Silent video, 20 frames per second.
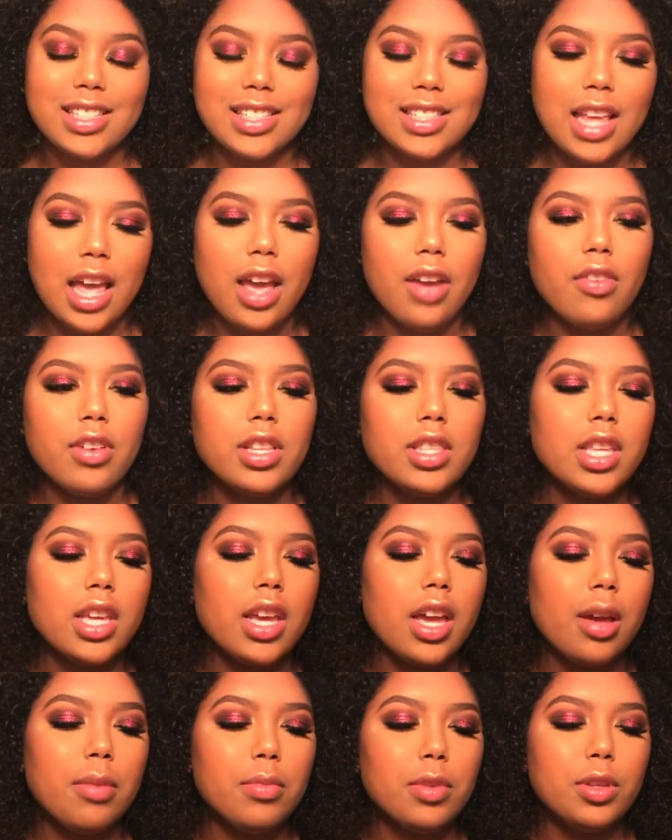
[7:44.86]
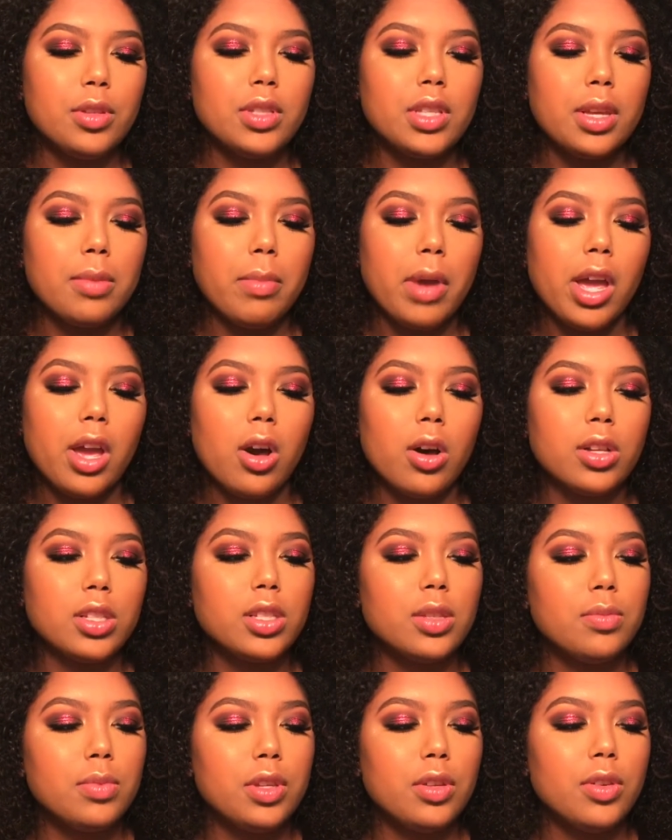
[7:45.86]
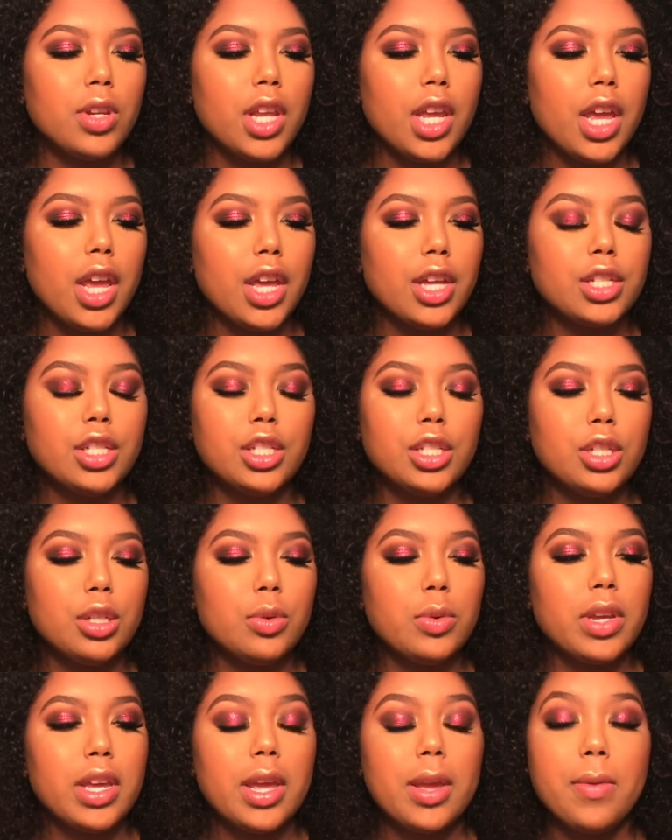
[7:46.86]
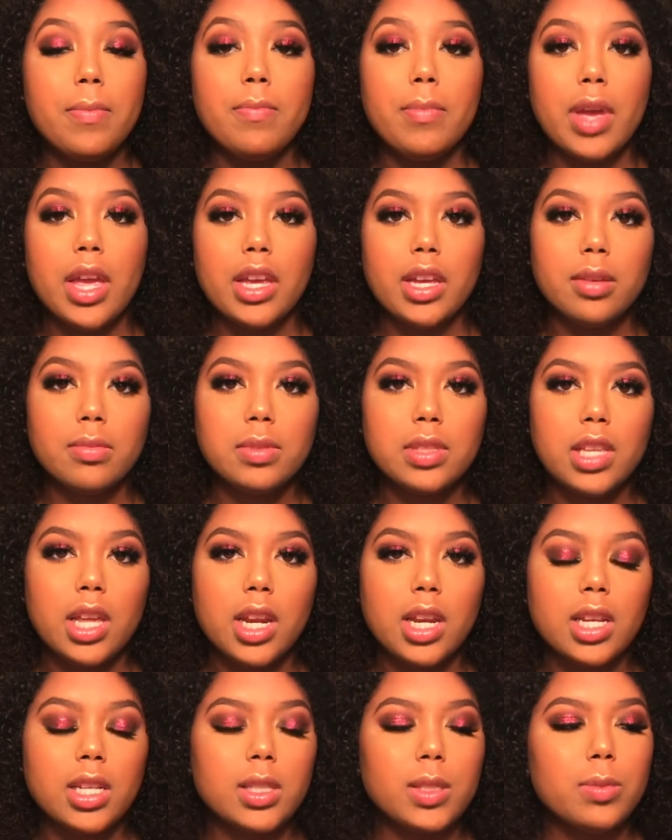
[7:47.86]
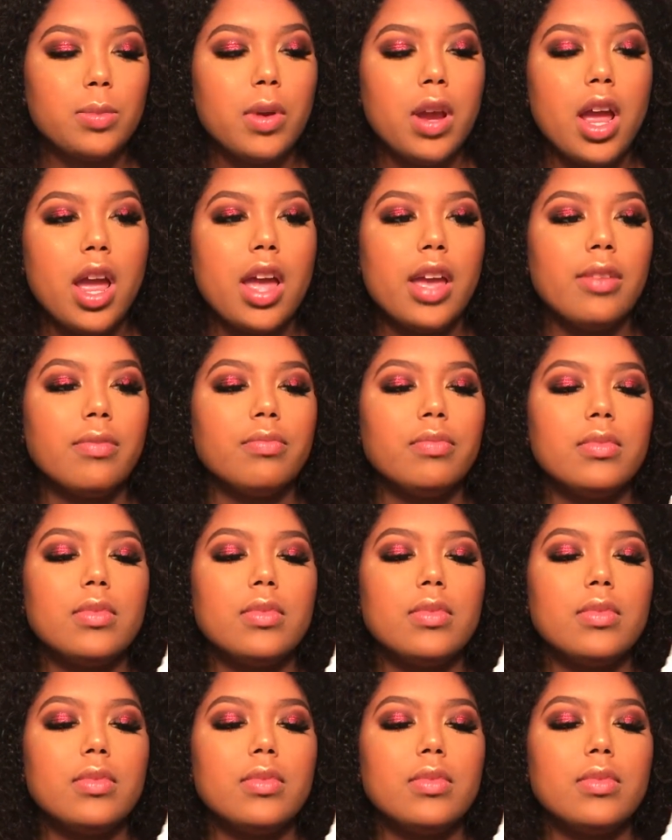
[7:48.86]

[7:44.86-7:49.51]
set everything, I'm using my Ulta Beauty Dewy Makeup Setting Spray.